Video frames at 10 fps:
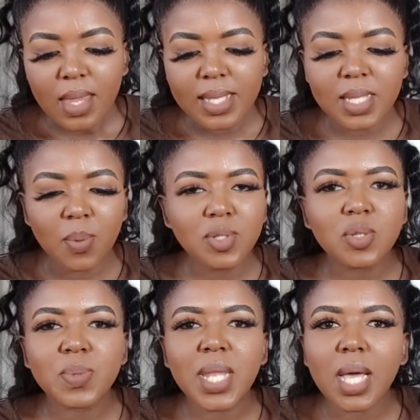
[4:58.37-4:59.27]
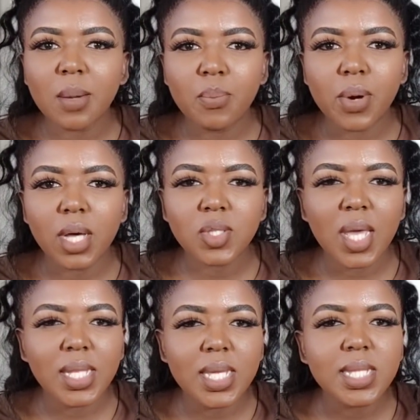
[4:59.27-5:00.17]
It's supposed to be like a bra, so
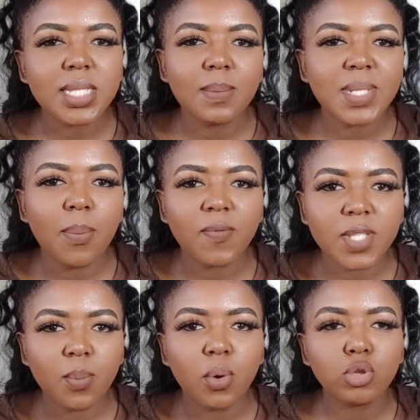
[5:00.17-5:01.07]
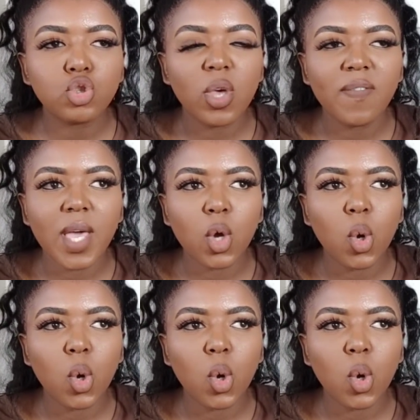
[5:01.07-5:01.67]
I need some type of support. So if I